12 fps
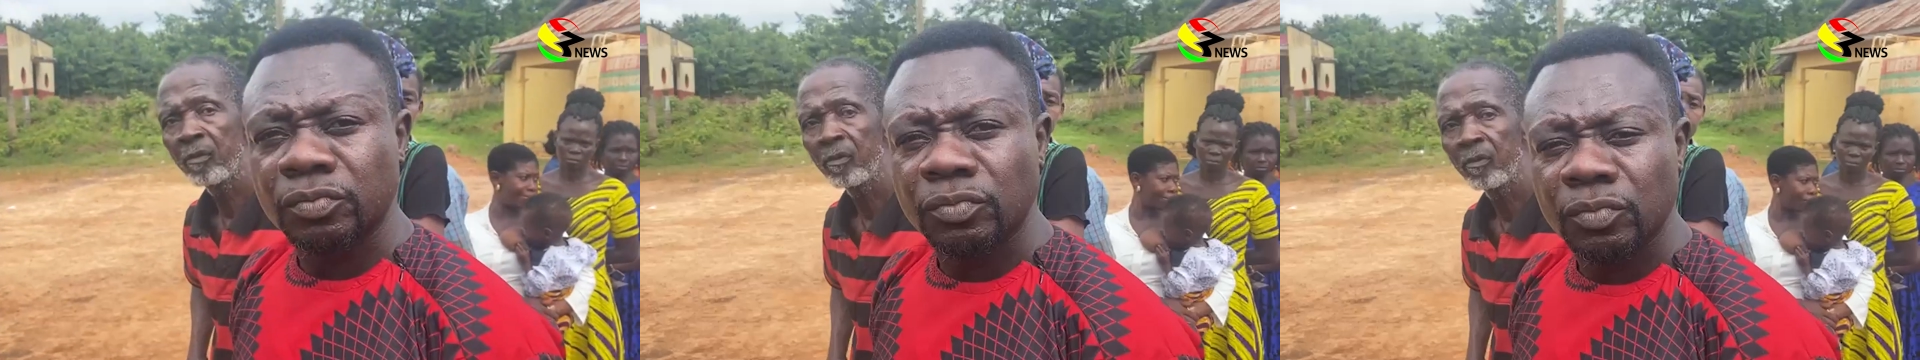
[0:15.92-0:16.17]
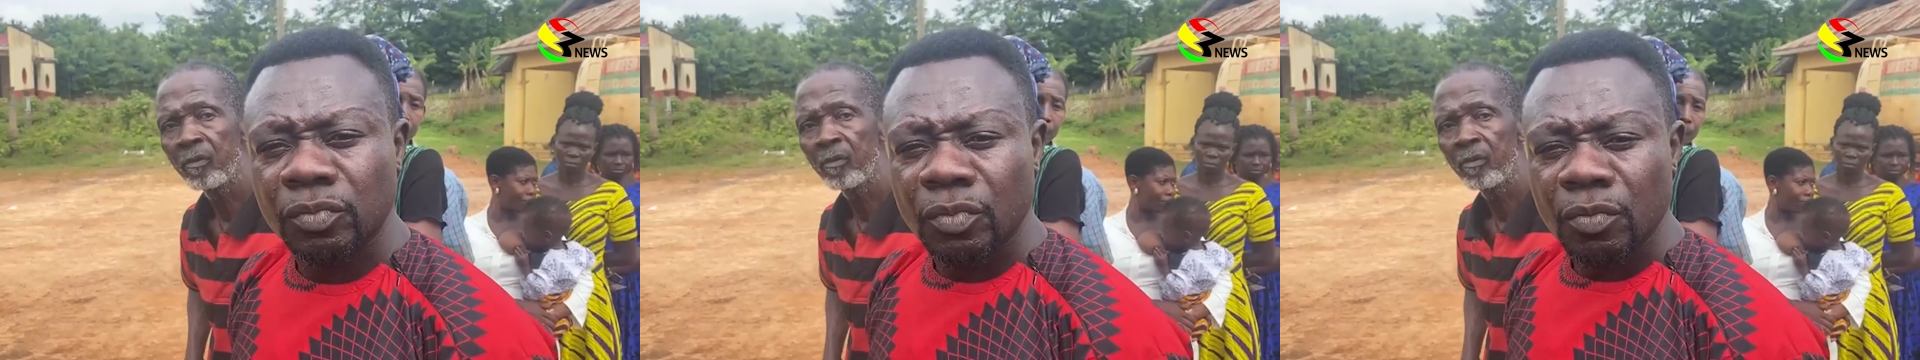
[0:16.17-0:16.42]

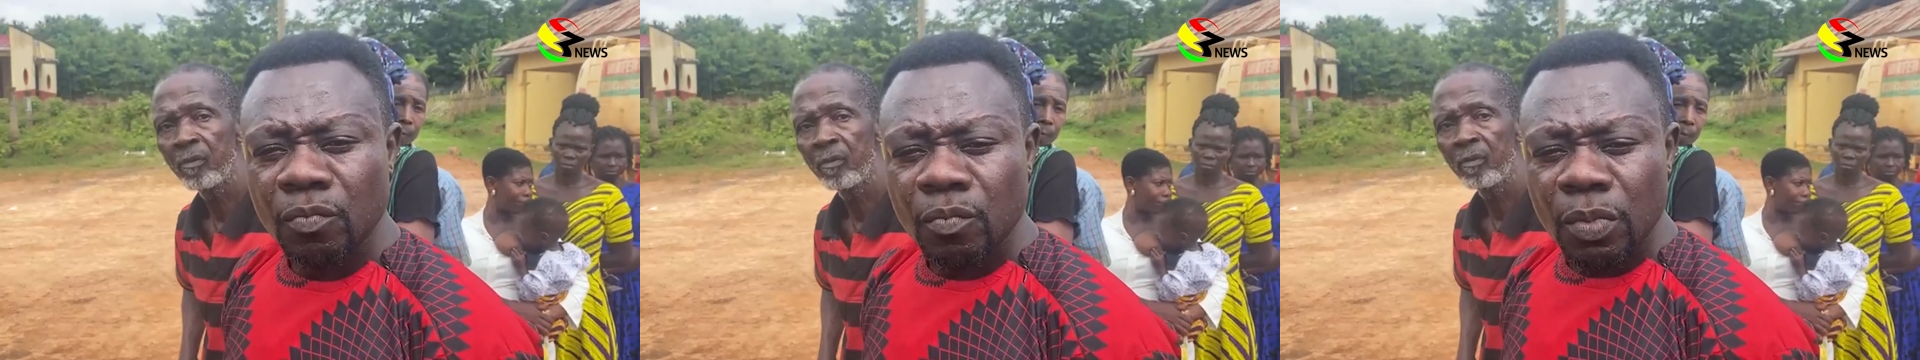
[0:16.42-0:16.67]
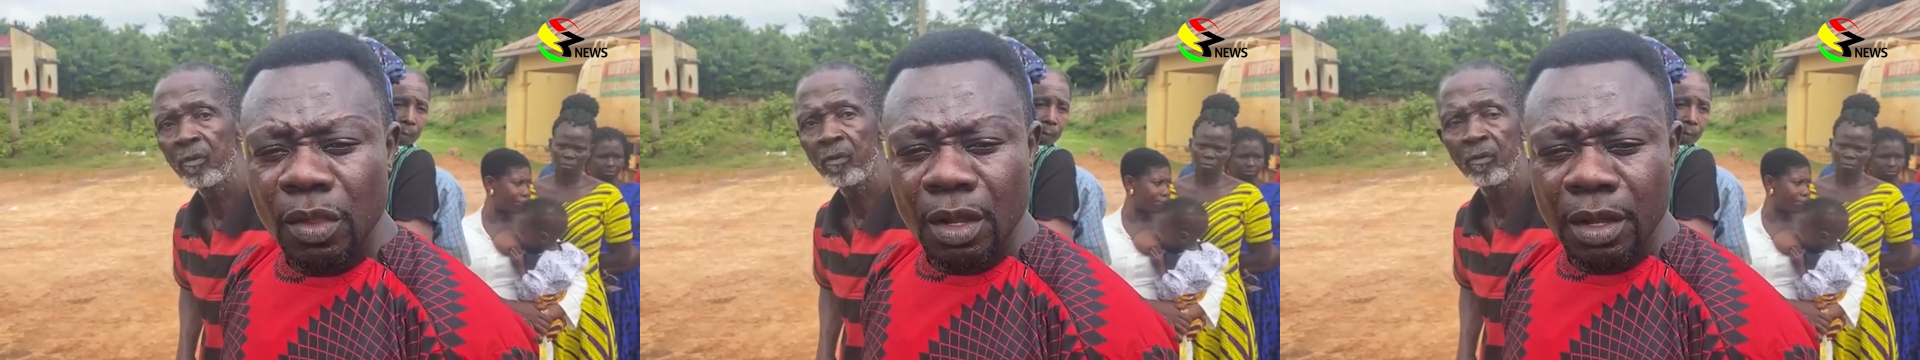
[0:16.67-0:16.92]
Speaker 1: open in
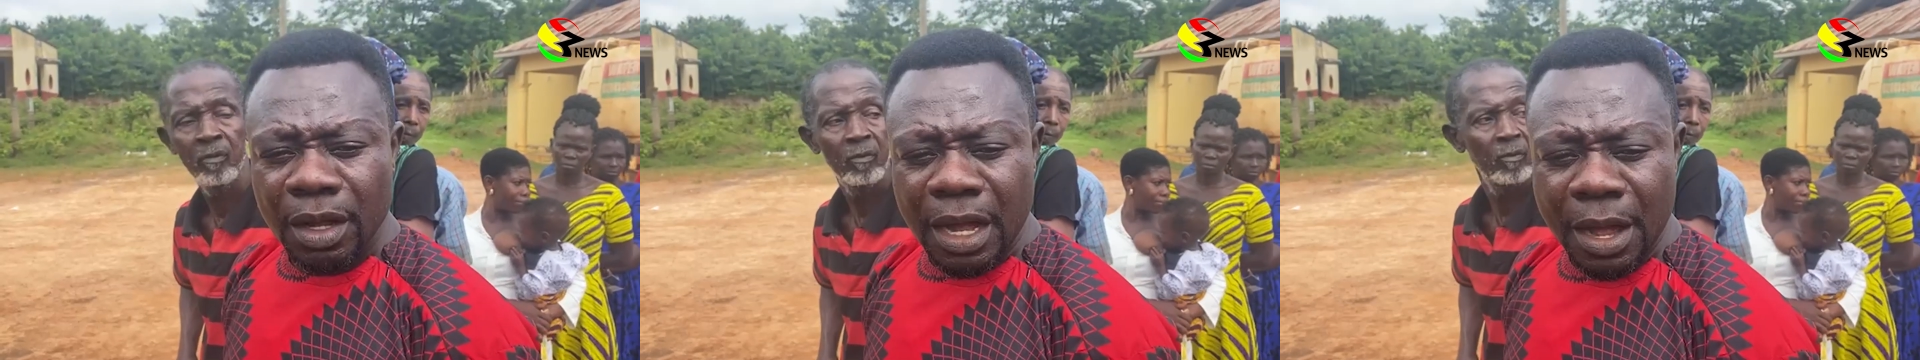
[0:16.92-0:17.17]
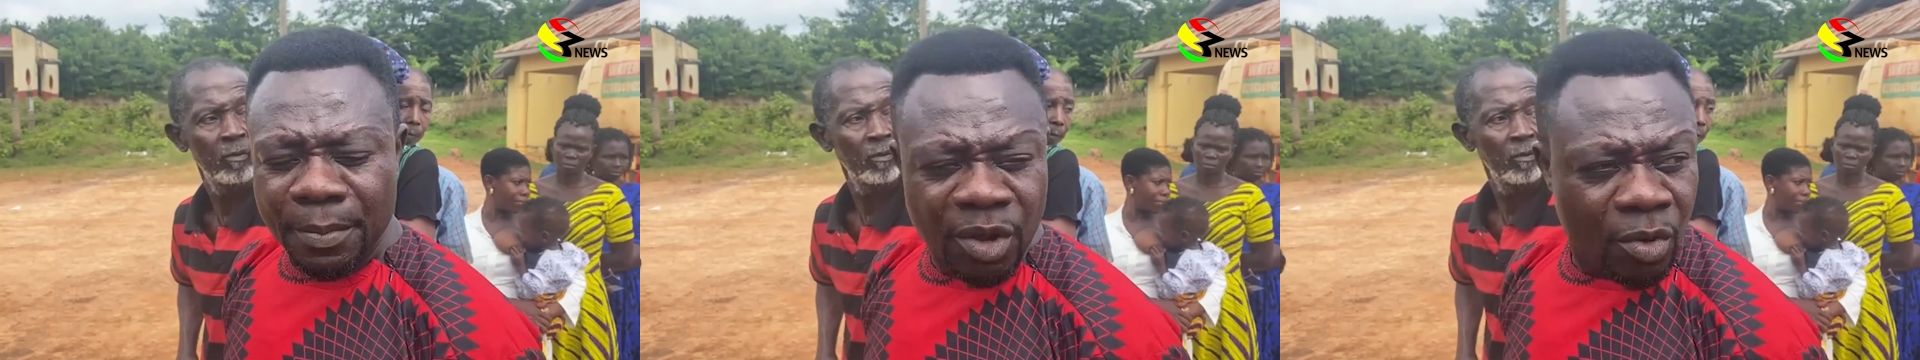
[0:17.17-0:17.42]
terms of I
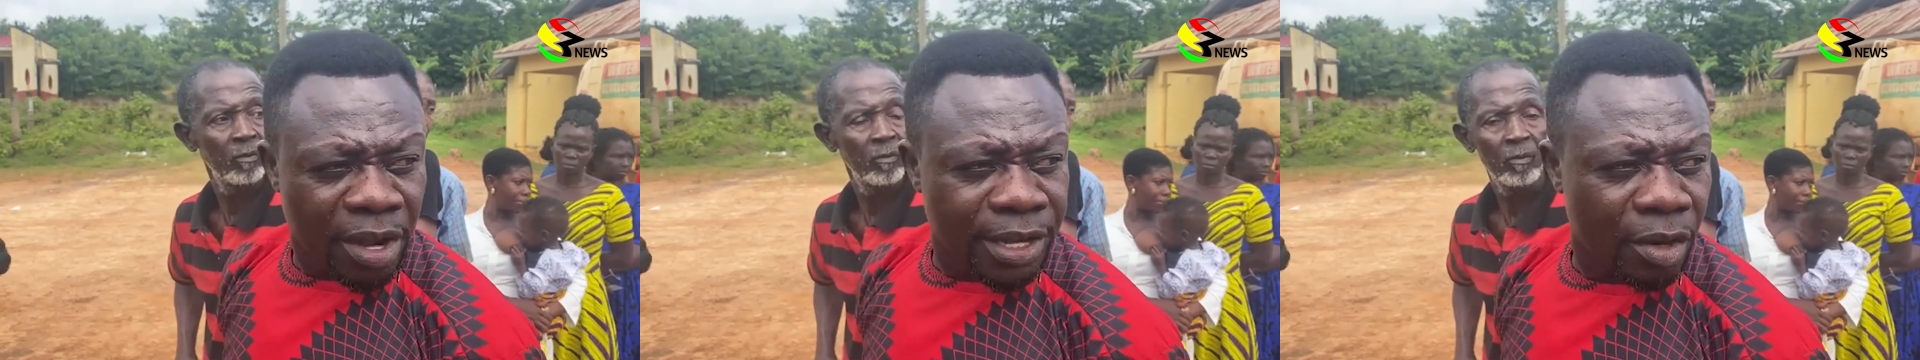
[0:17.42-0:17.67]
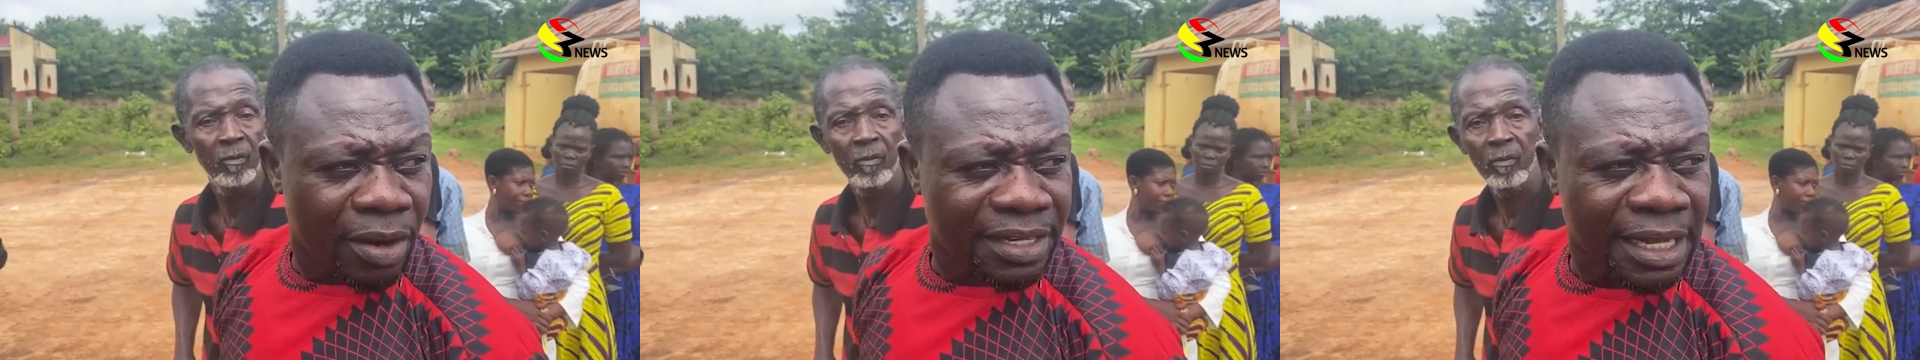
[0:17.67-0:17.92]
make
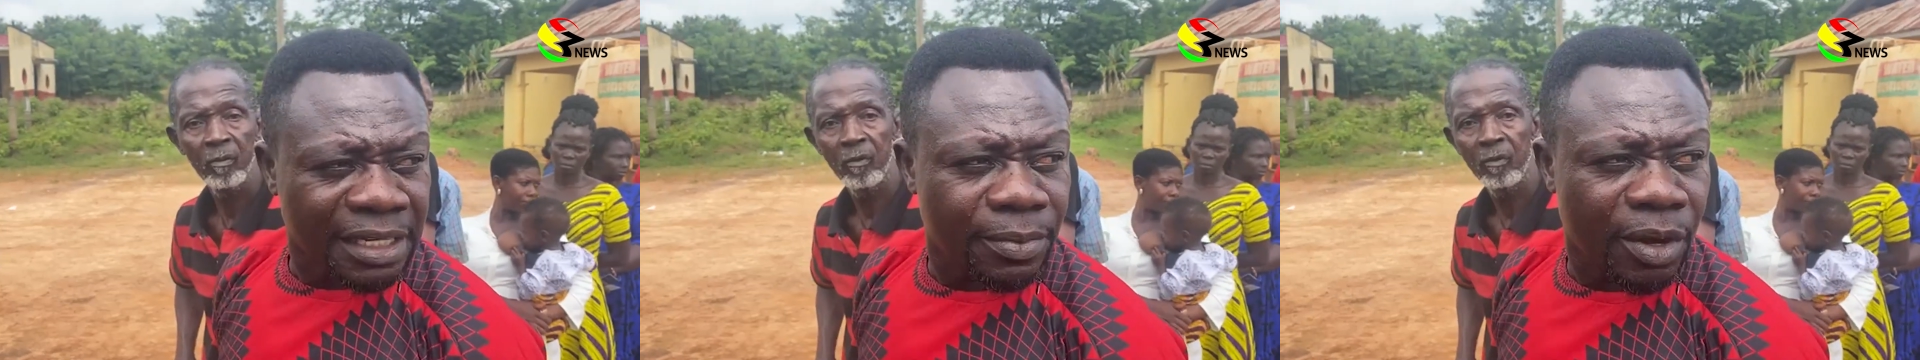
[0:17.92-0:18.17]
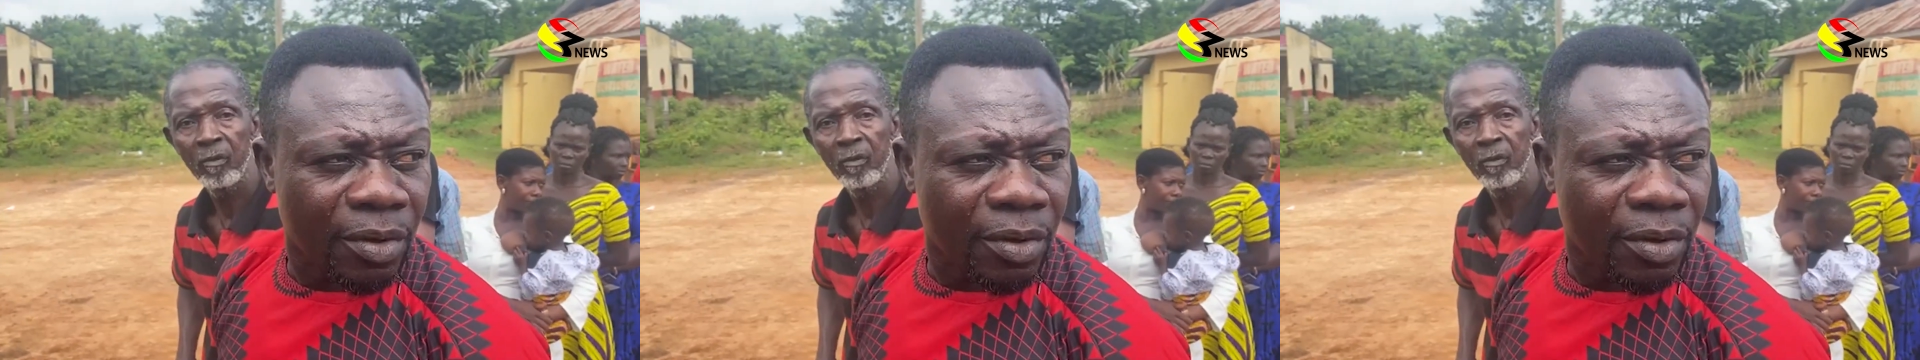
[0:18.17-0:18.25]
you at